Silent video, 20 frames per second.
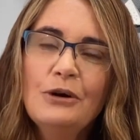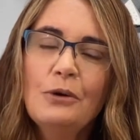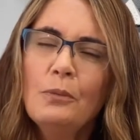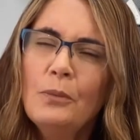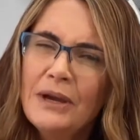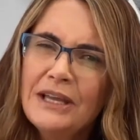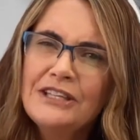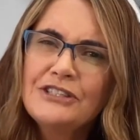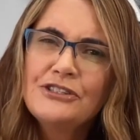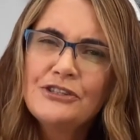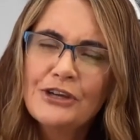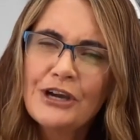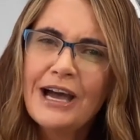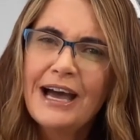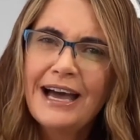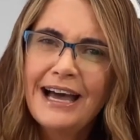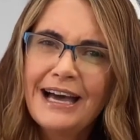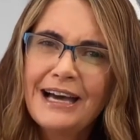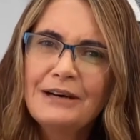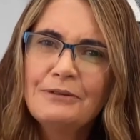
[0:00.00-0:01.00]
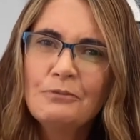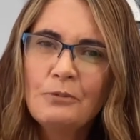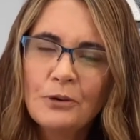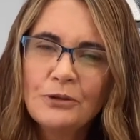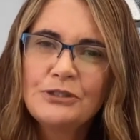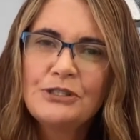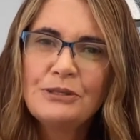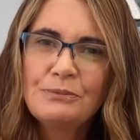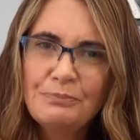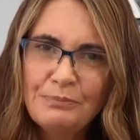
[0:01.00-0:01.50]
Where does your heart
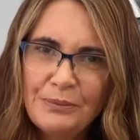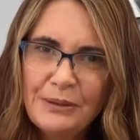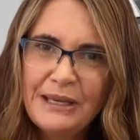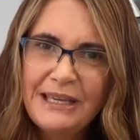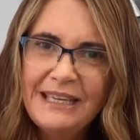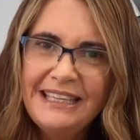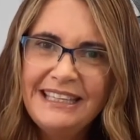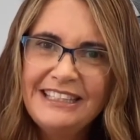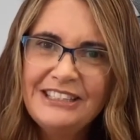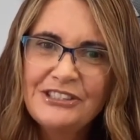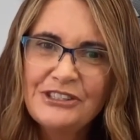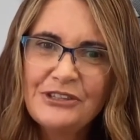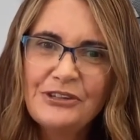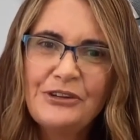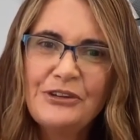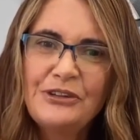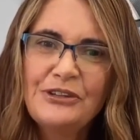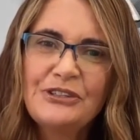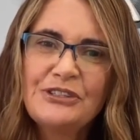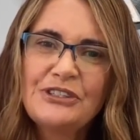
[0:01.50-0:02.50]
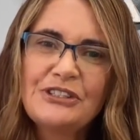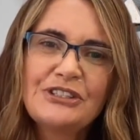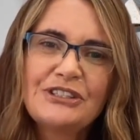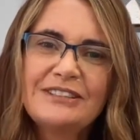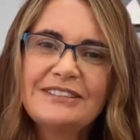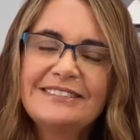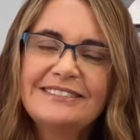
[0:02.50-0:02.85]
want to be, church?